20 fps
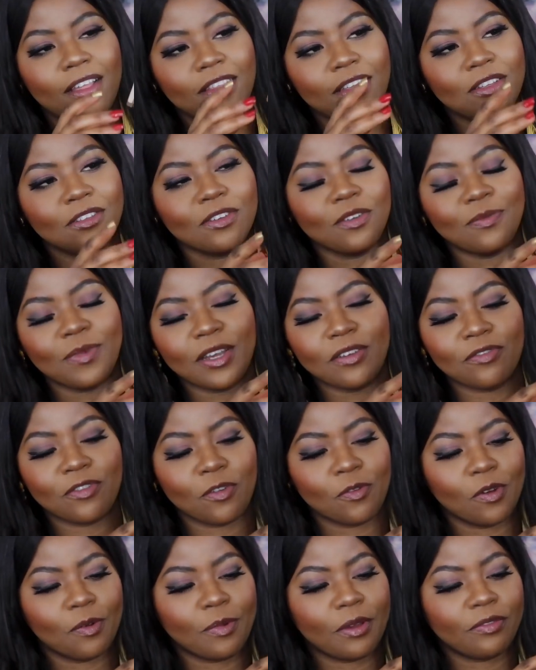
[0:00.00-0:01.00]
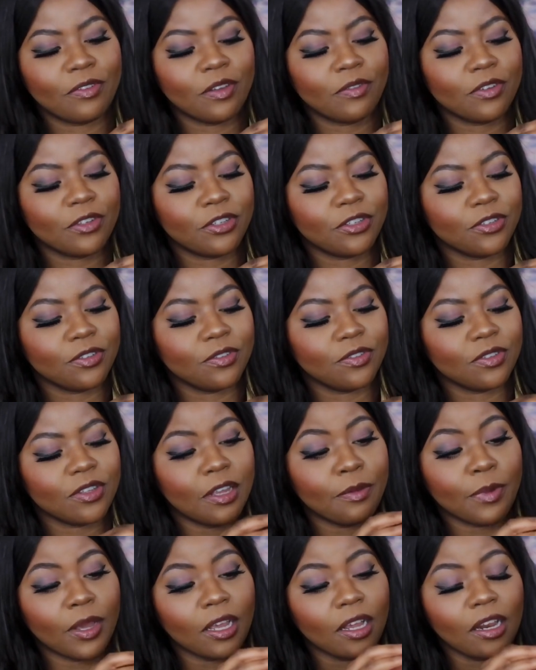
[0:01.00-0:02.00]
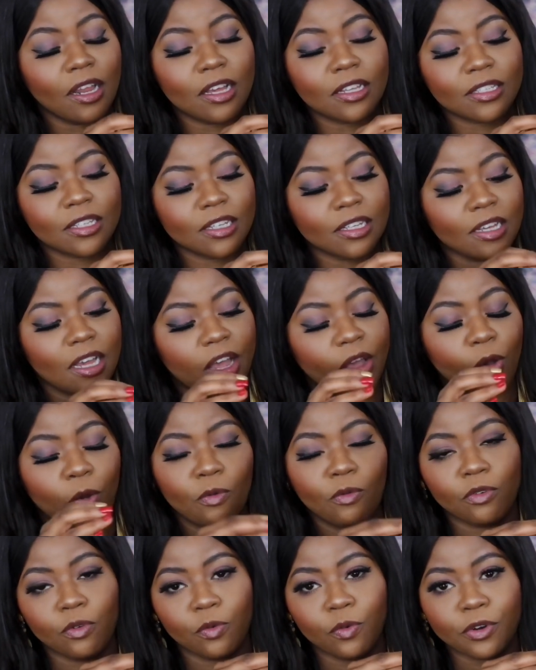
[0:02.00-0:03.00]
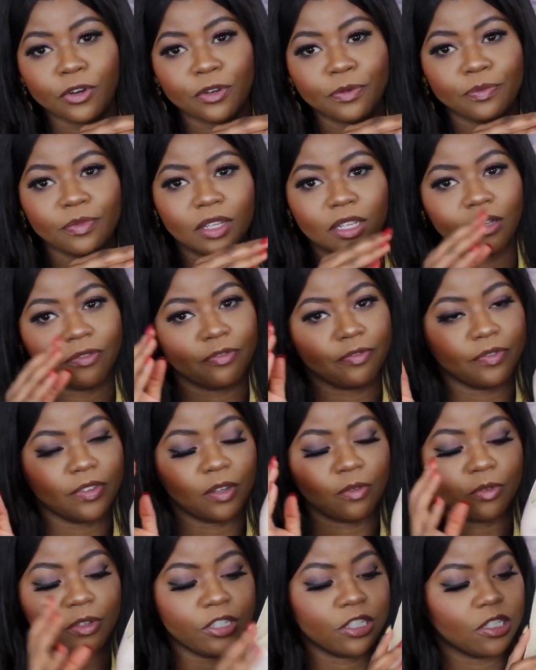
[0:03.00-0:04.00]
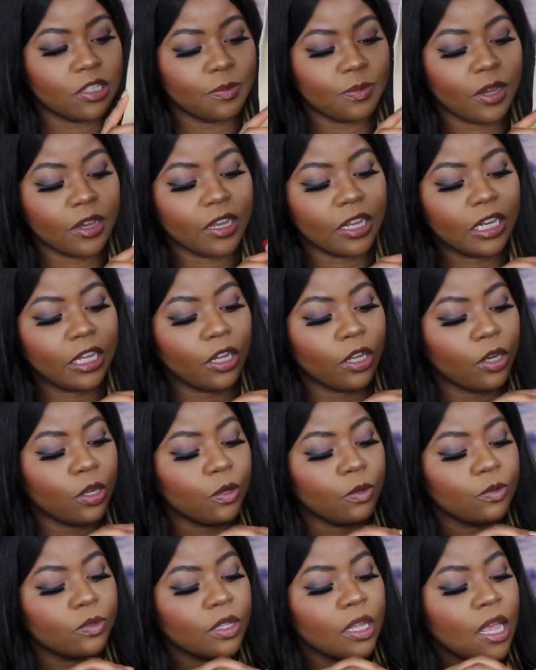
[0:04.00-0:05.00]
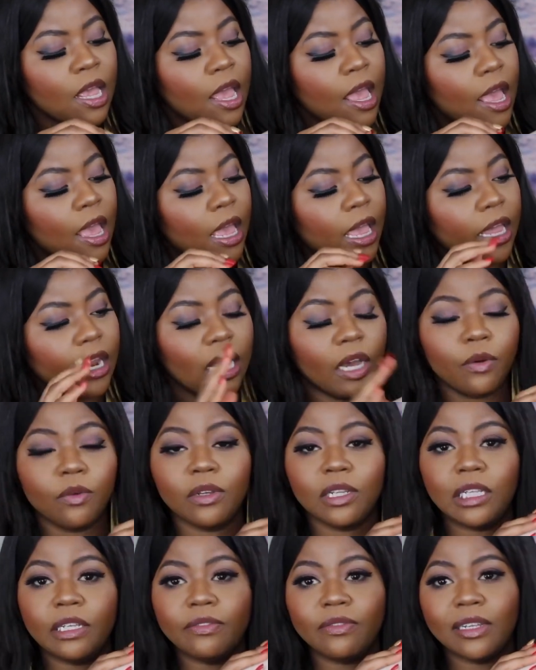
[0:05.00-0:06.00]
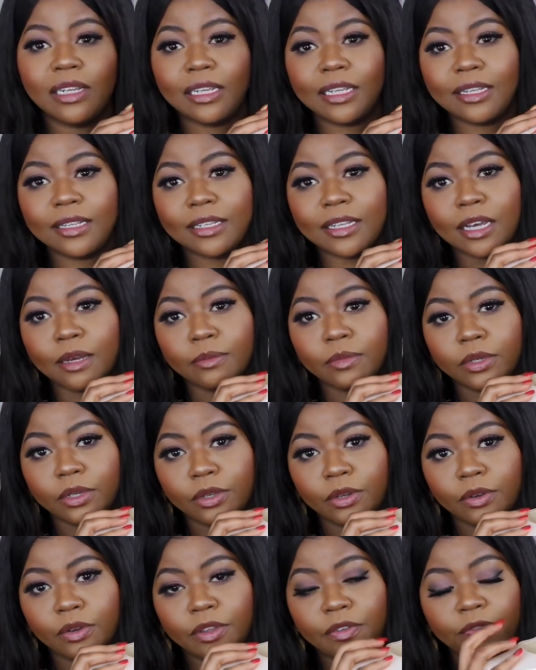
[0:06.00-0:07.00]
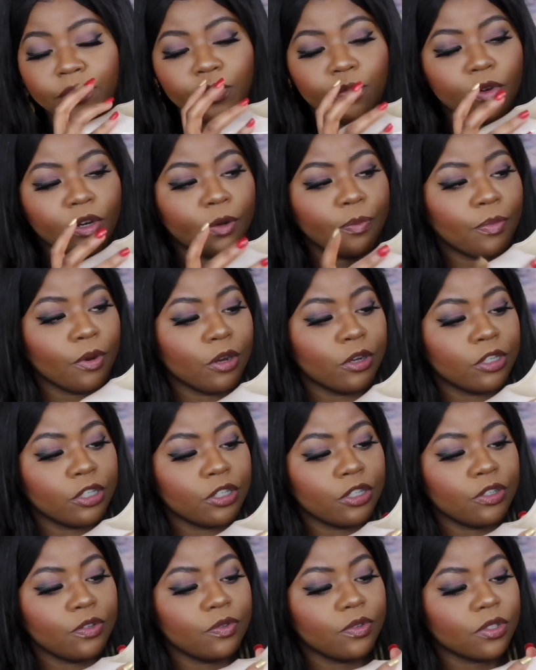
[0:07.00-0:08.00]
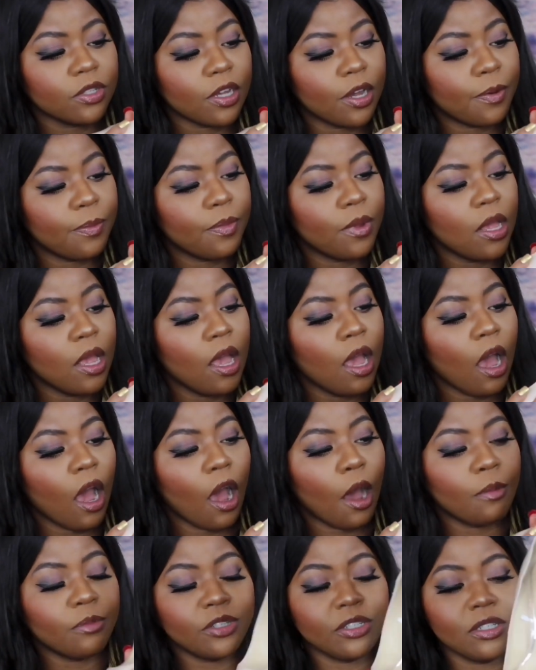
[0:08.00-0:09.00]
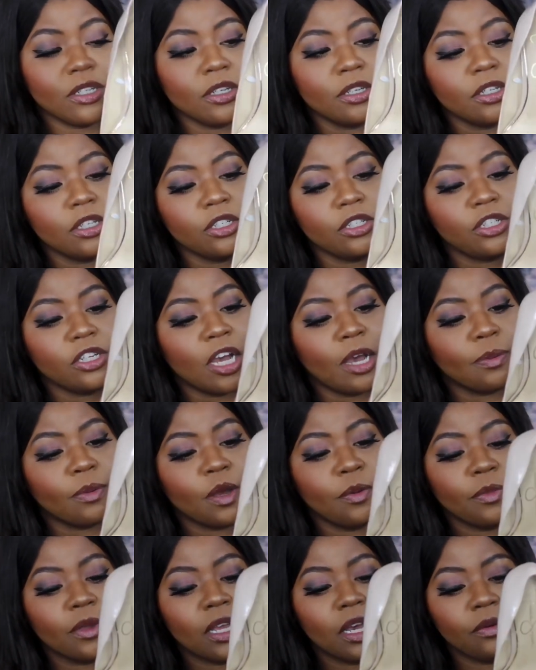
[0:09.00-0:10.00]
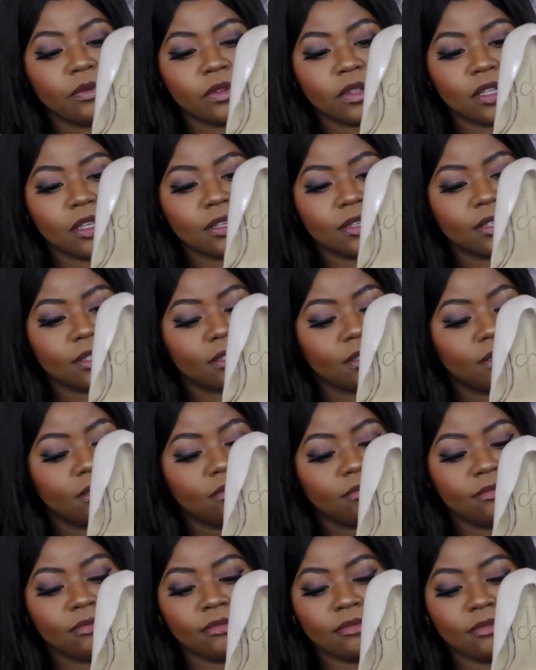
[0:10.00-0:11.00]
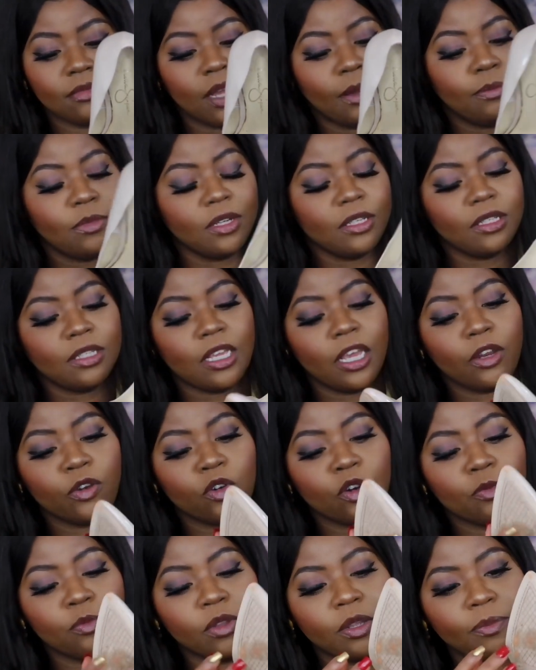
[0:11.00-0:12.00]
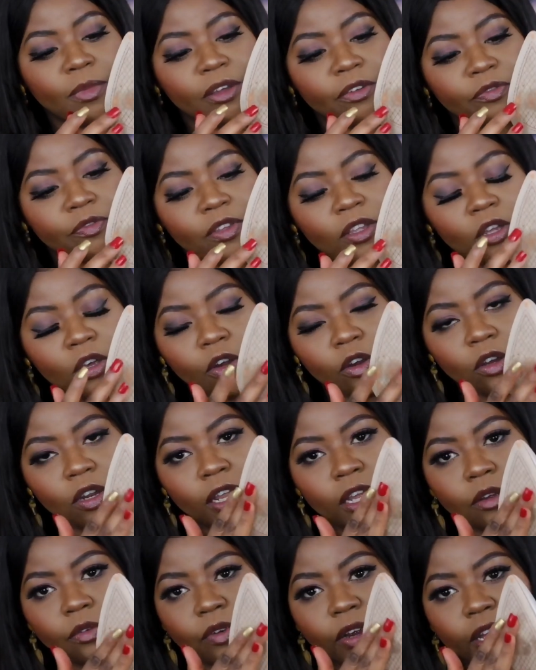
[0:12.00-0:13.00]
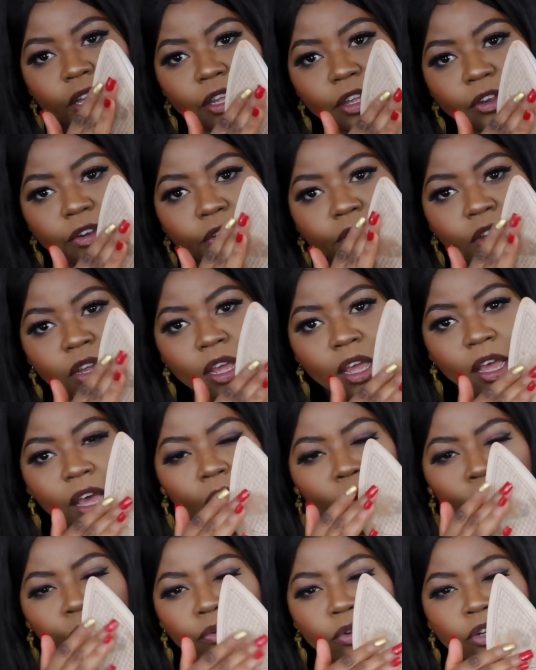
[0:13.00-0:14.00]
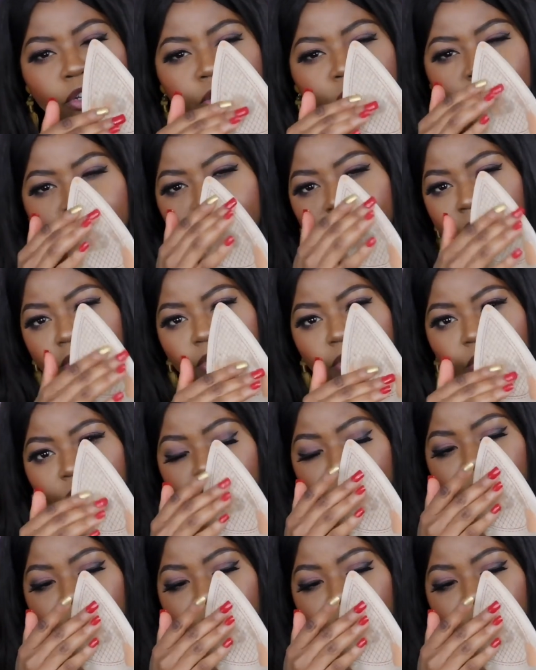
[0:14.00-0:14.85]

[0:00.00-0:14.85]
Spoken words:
these are by far one of my favorite shoes in my closet. I overwear them. They fit with just about any clothes. And I will leave the link down below if you want to purchase you some. She did a good job coming out with this, I must say. Normally, my feet hurt like right here. I'm pretty sure every girl